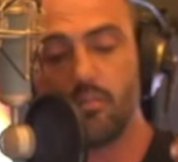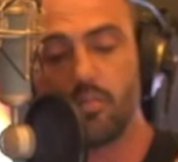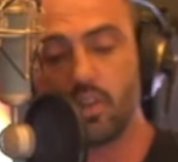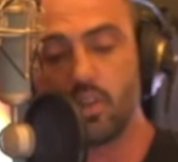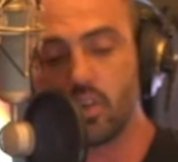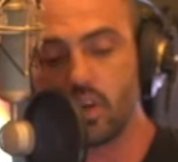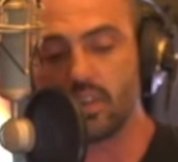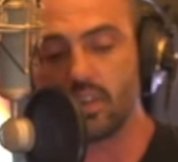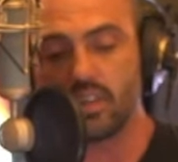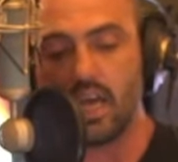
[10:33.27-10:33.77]

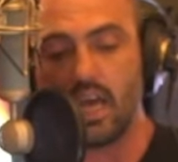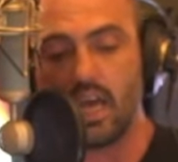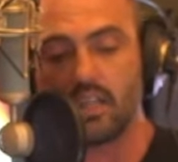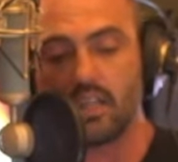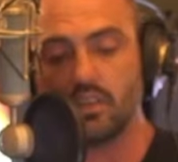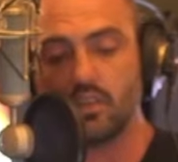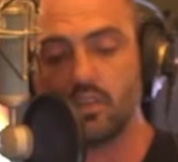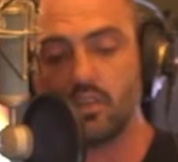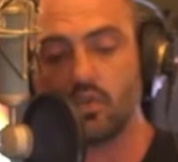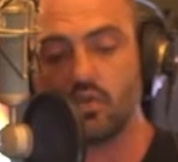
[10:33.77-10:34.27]
But look at that.
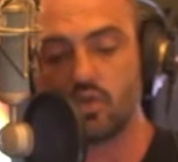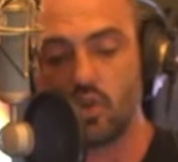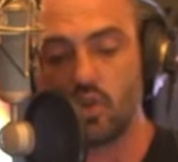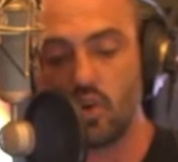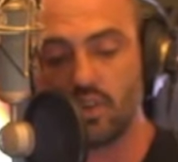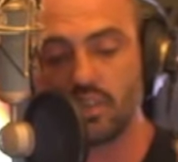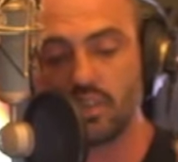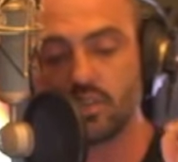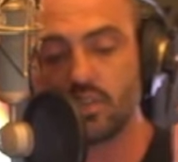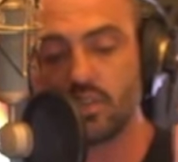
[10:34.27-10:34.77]
You
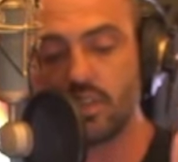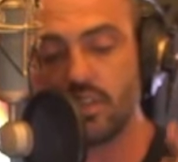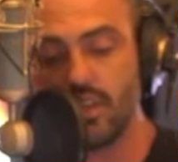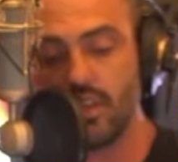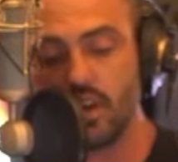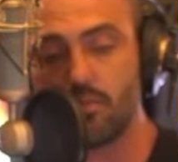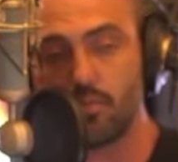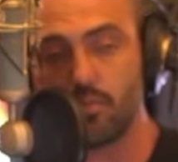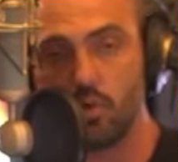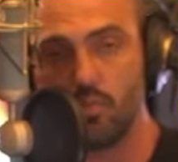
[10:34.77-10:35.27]
saw initially
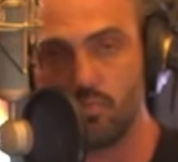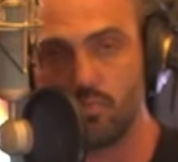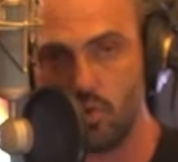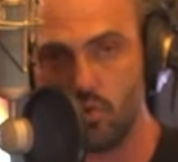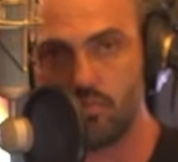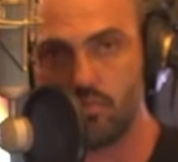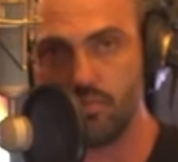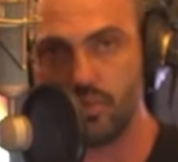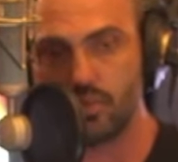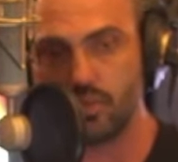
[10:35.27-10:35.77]
there, boom,
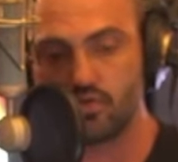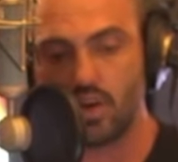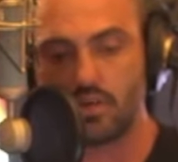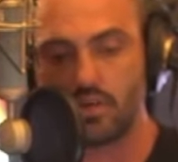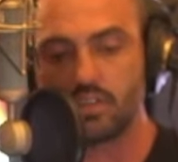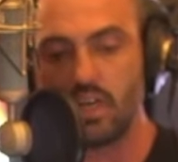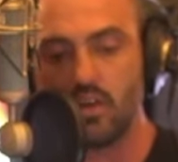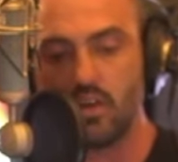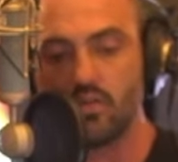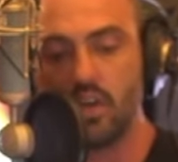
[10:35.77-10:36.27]
boom,
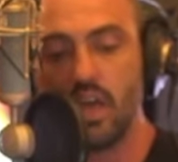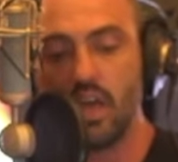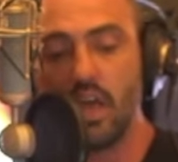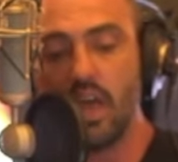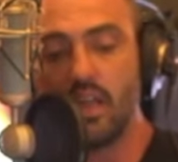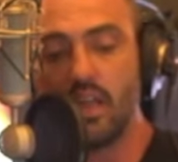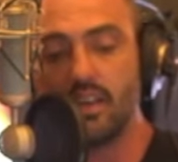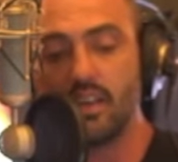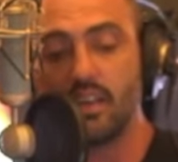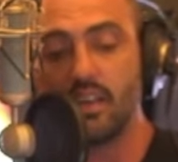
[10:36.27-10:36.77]
drops down
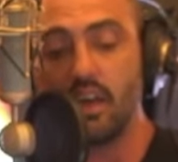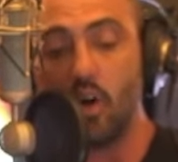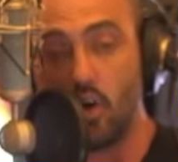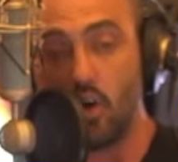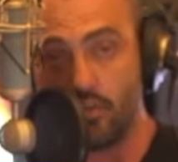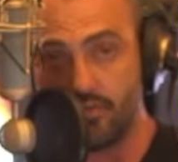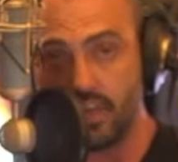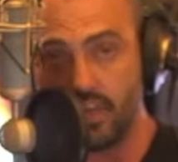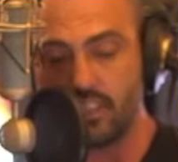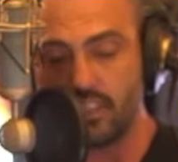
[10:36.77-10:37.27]

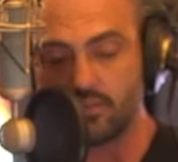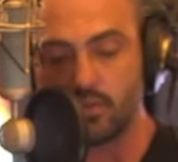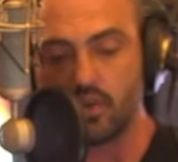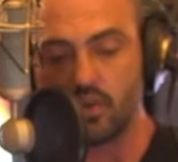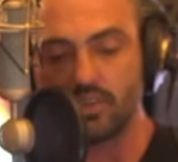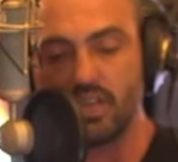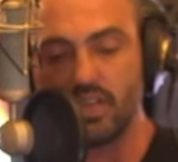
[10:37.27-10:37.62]
on Facebook.